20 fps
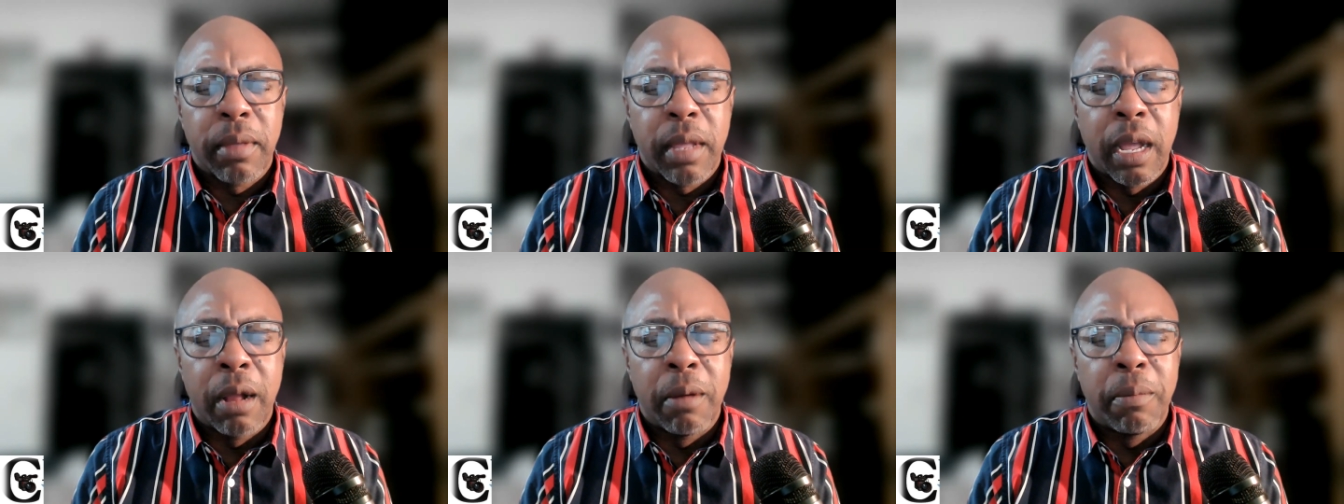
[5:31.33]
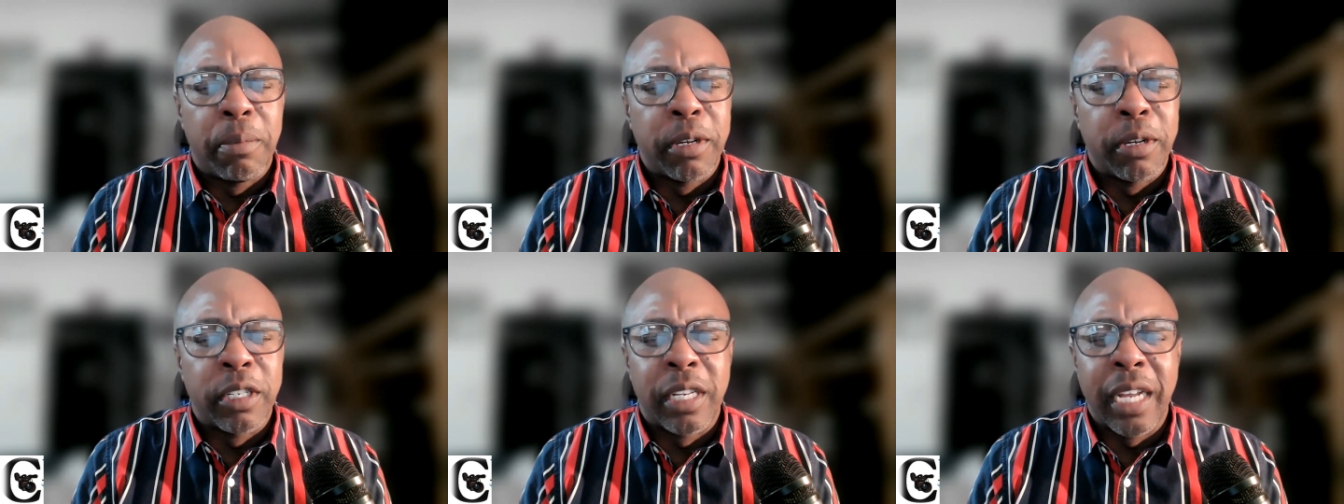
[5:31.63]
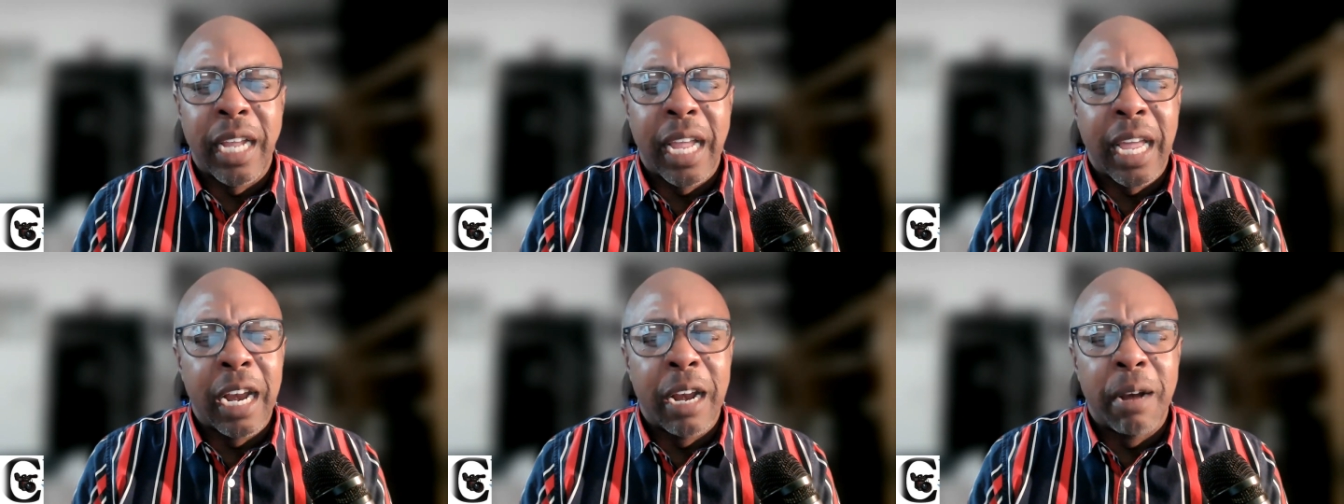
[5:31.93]
Help us
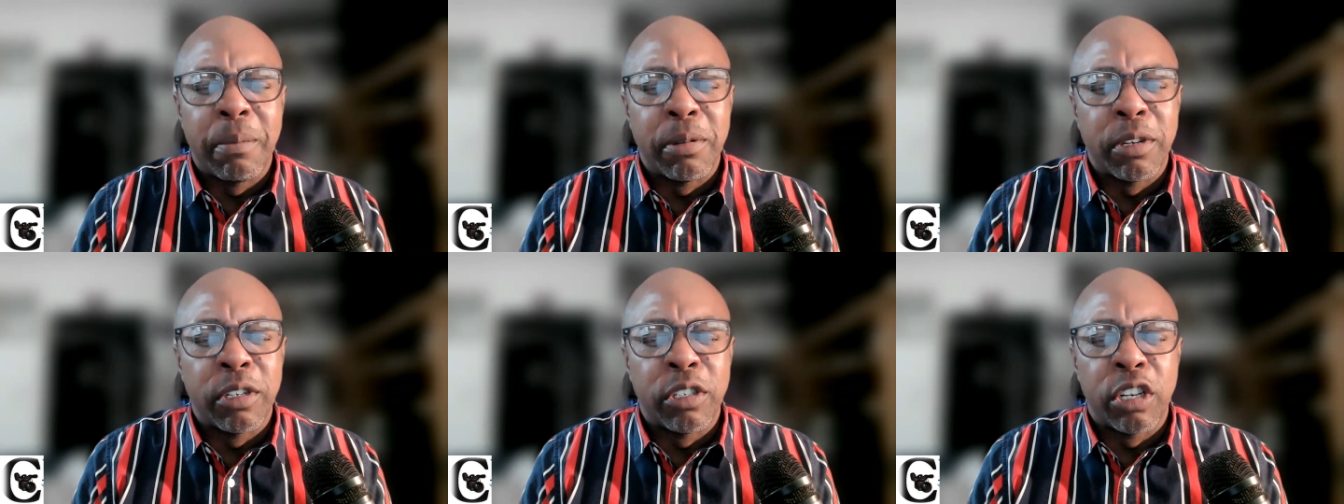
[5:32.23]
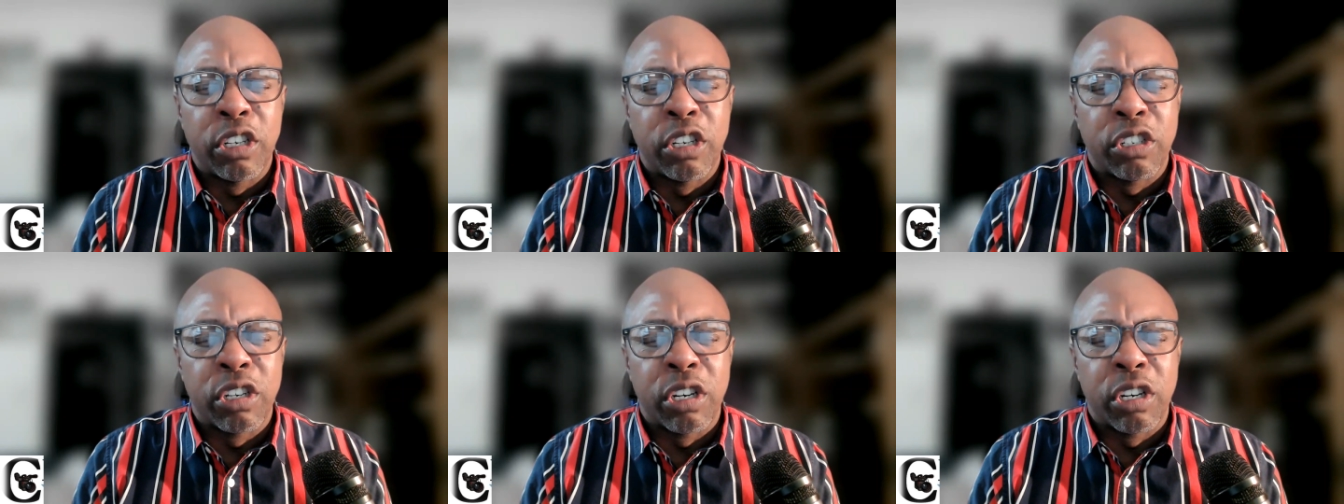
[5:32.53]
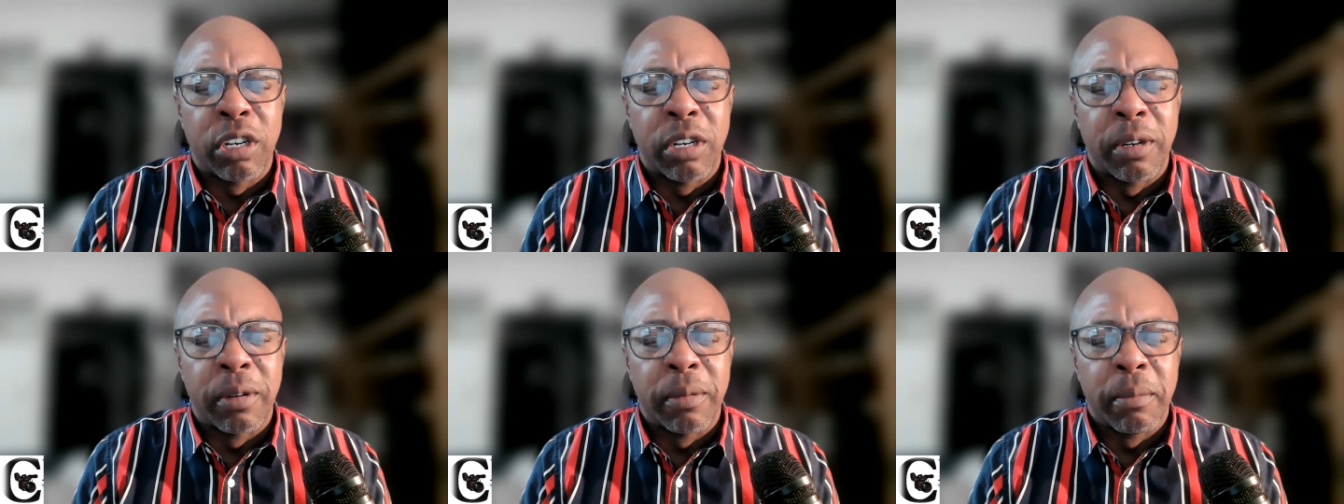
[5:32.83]
to get in
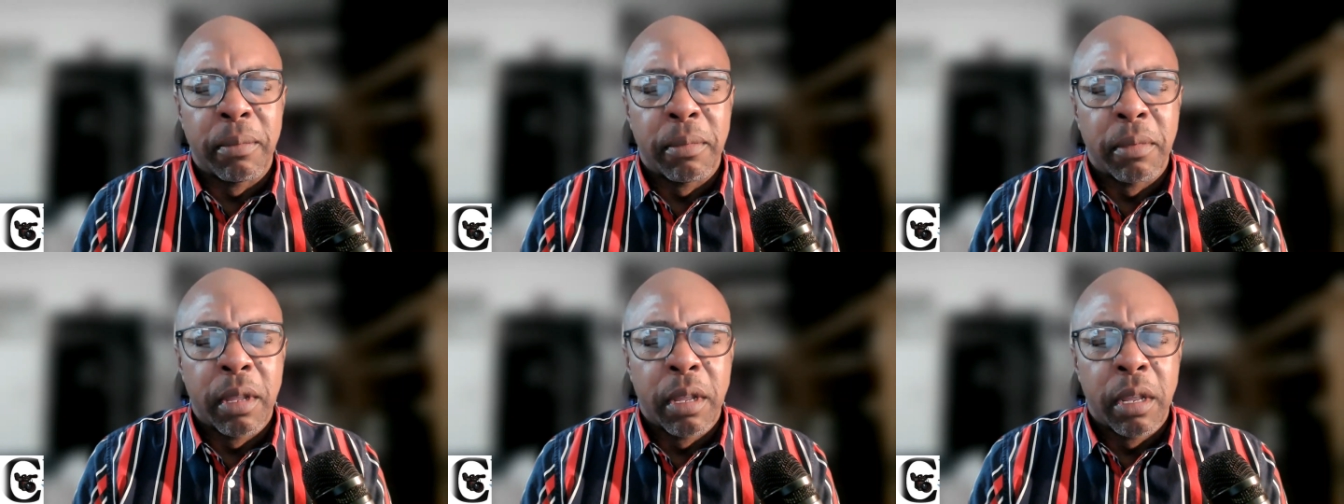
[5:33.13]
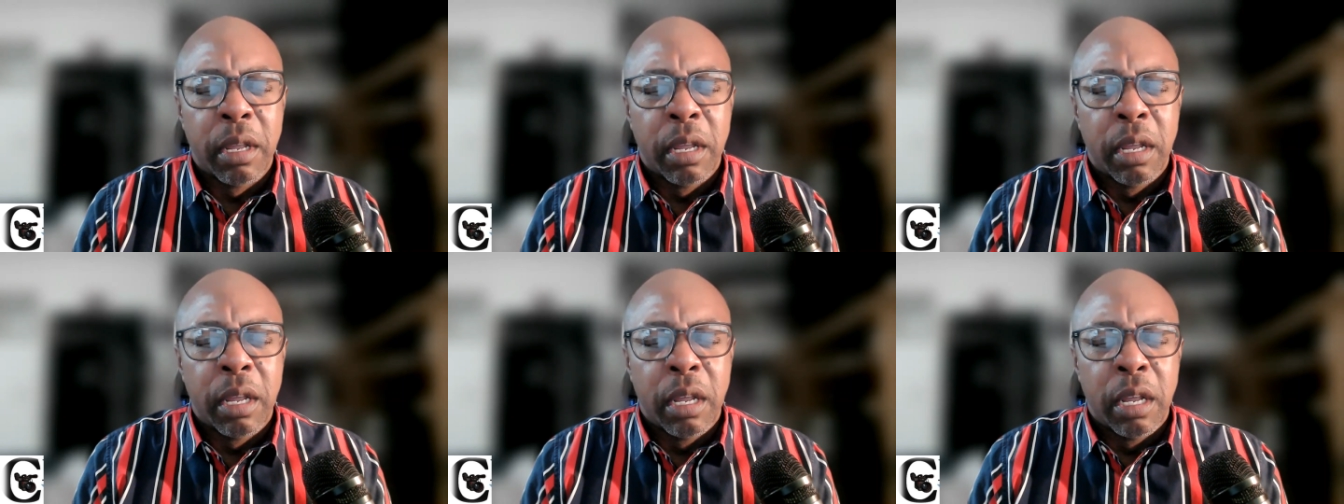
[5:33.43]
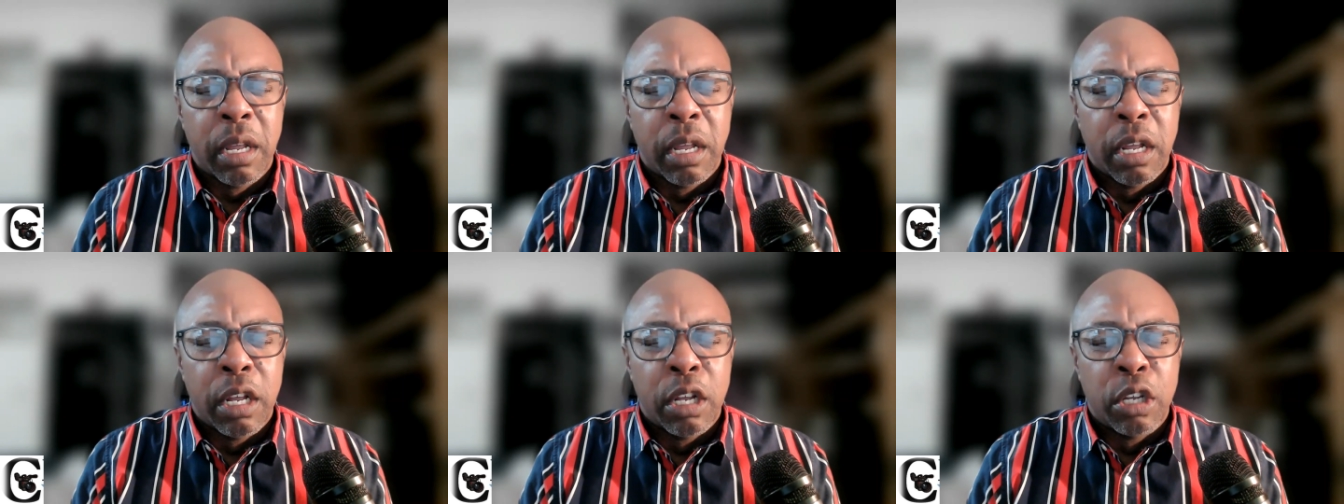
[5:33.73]
position
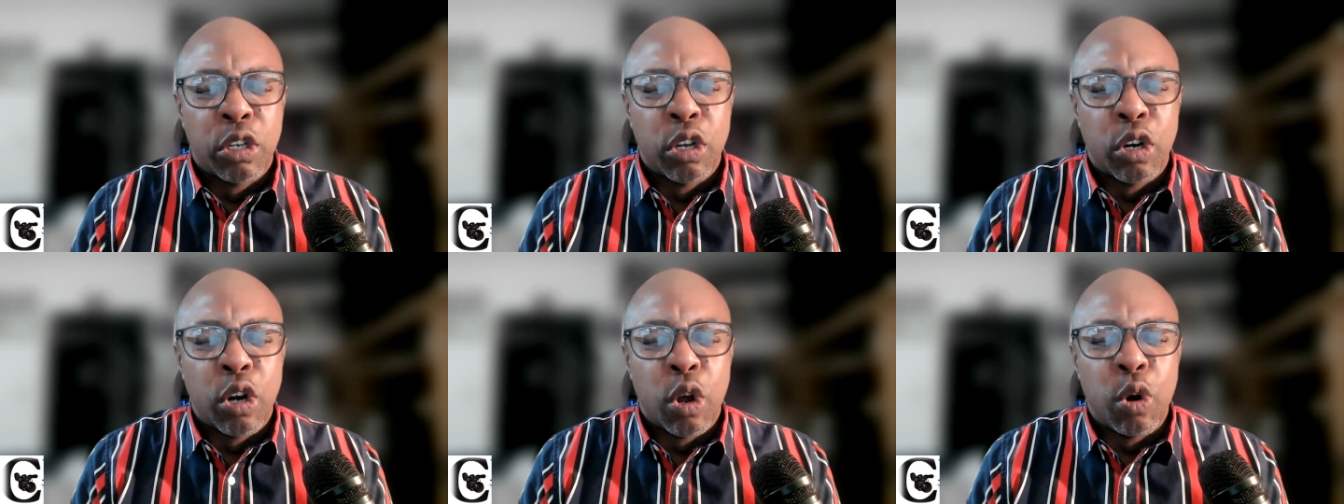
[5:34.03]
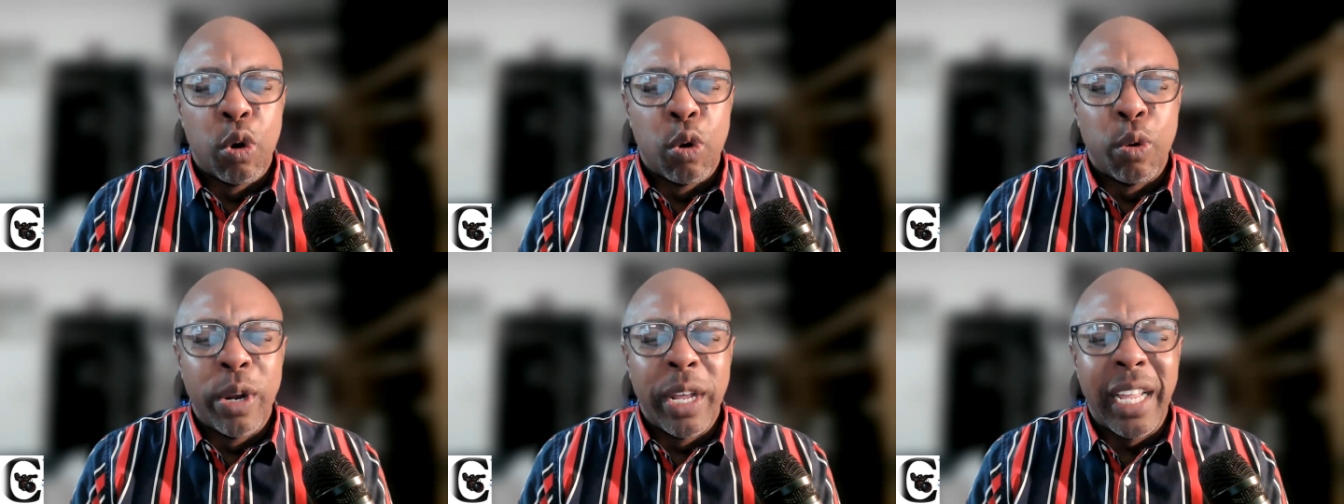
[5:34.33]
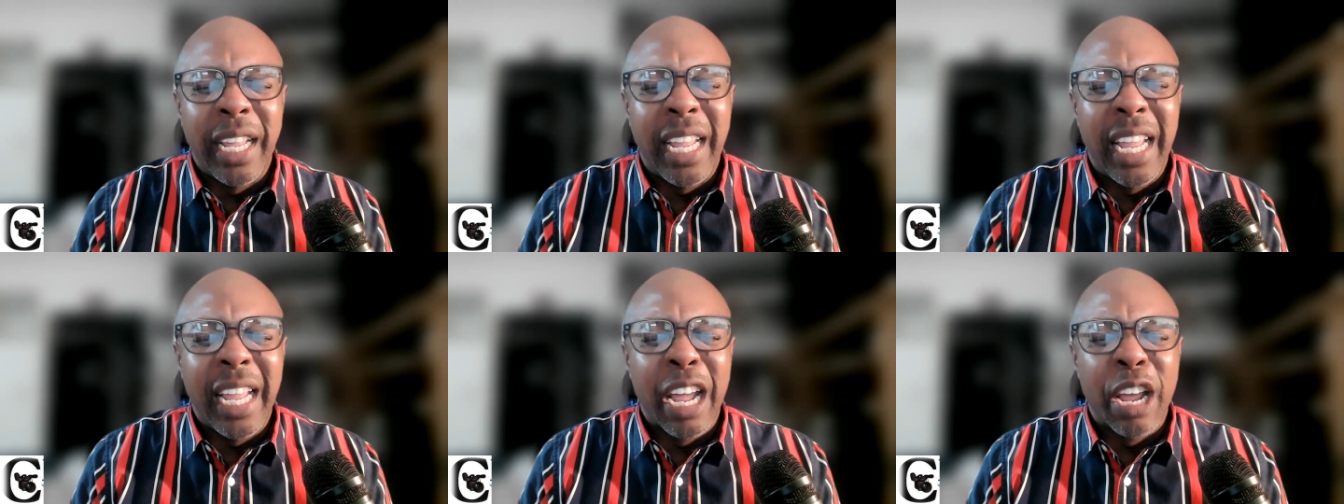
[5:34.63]
to not
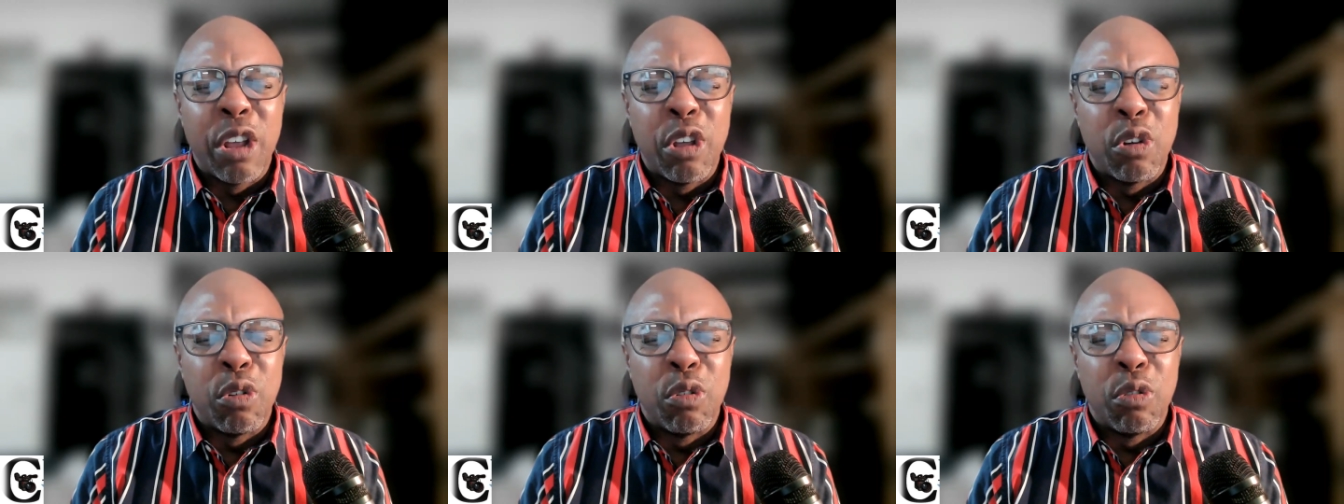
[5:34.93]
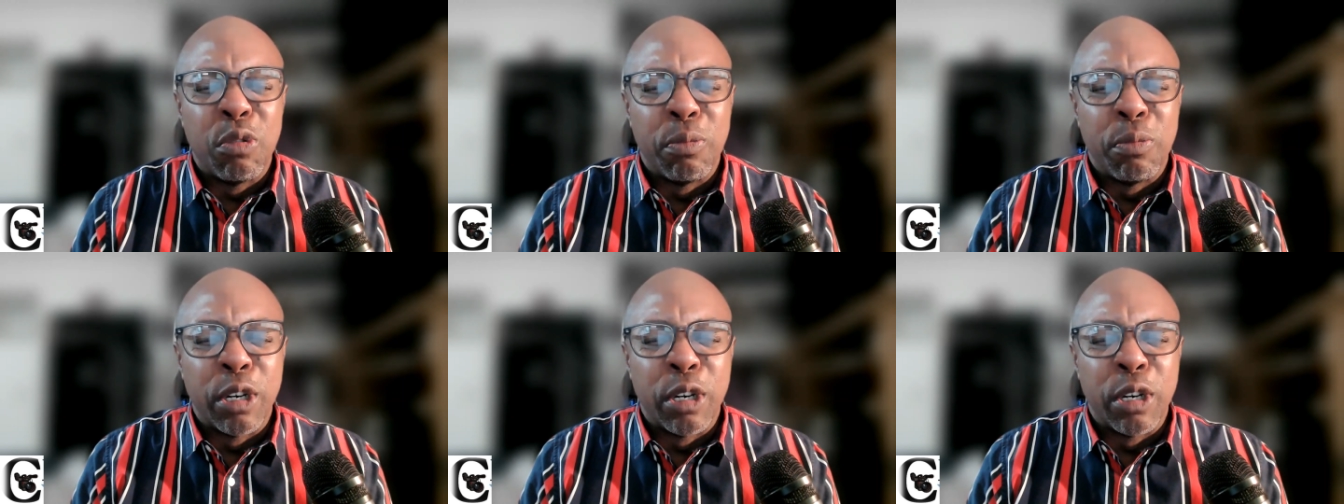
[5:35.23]
only hear you,